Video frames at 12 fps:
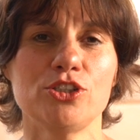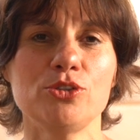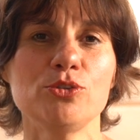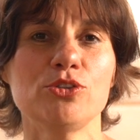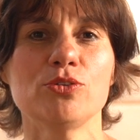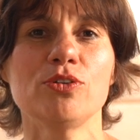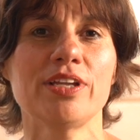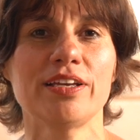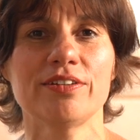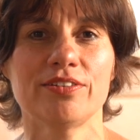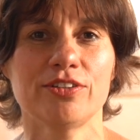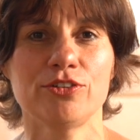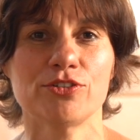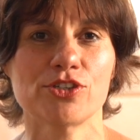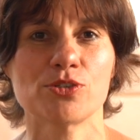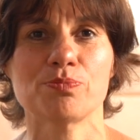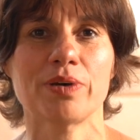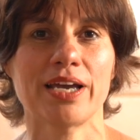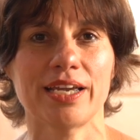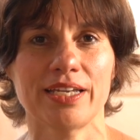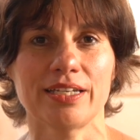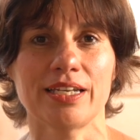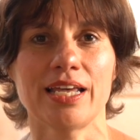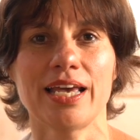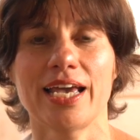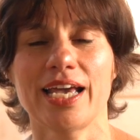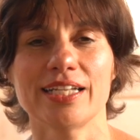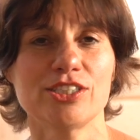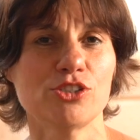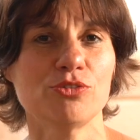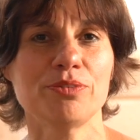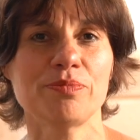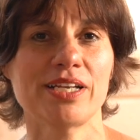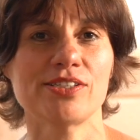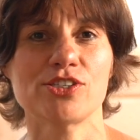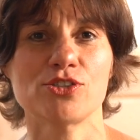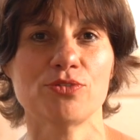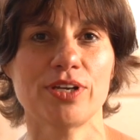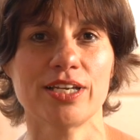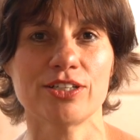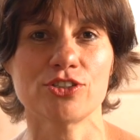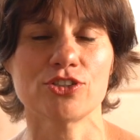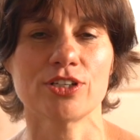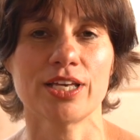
you to lengthen your spine and to remain stretched.